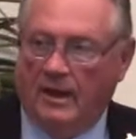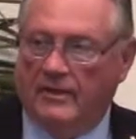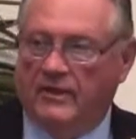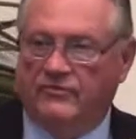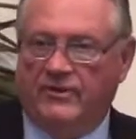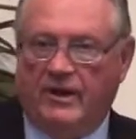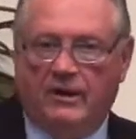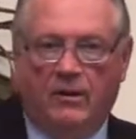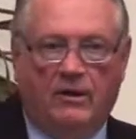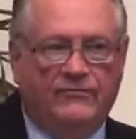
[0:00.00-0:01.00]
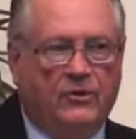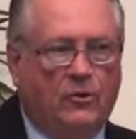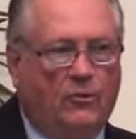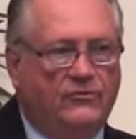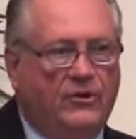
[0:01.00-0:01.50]
and then sail it off the
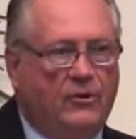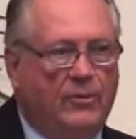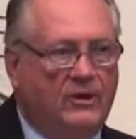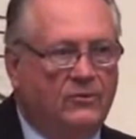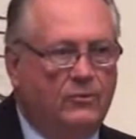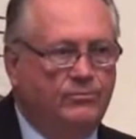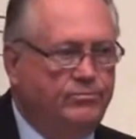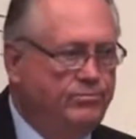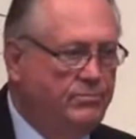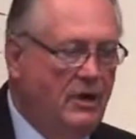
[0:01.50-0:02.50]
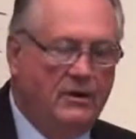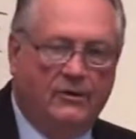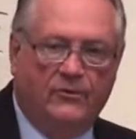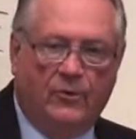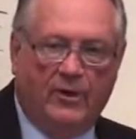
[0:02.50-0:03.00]
coast here about
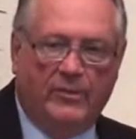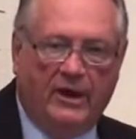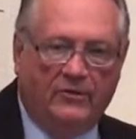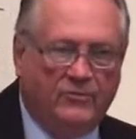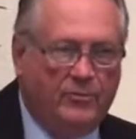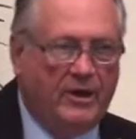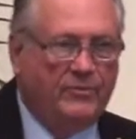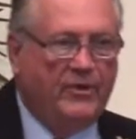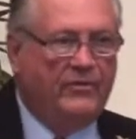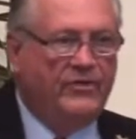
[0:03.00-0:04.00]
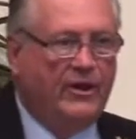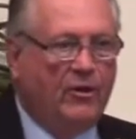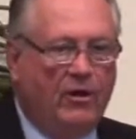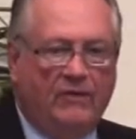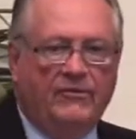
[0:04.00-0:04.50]
120 miles and pop that thing
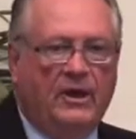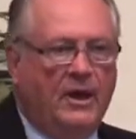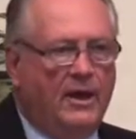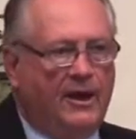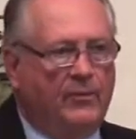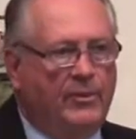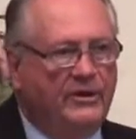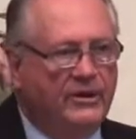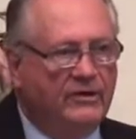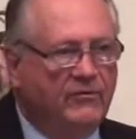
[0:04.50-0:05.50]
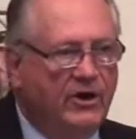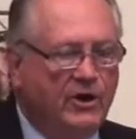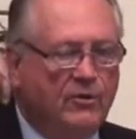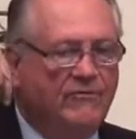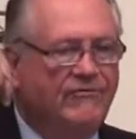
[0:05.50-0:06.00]
off. It'll be delivered
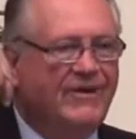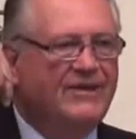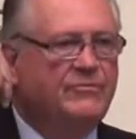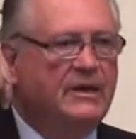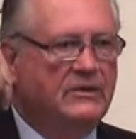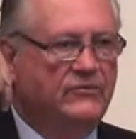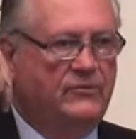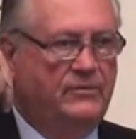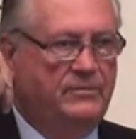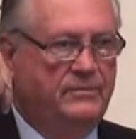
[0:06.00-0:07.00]
here in 5 minutes.